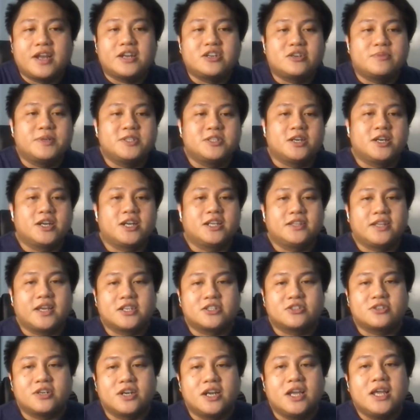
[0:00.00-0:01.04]
for their enterprise
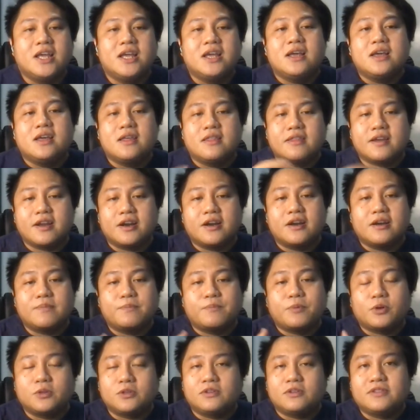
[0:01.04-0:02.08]
architecture.
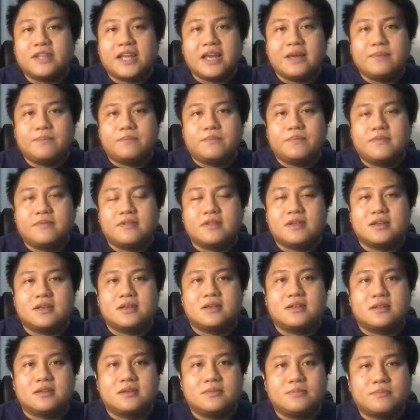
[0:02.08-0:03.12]
Their prototype,
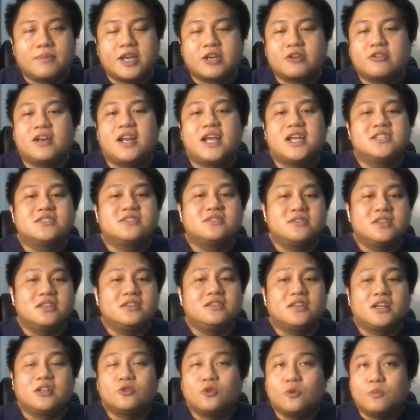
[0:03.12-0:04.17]
the
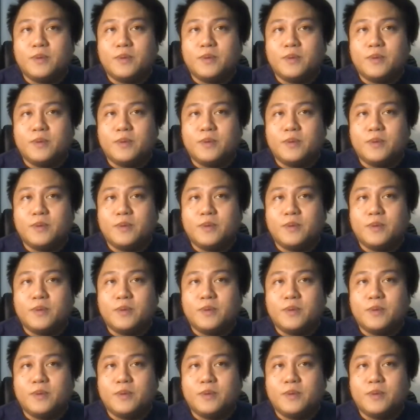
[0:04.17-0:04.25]
microlize,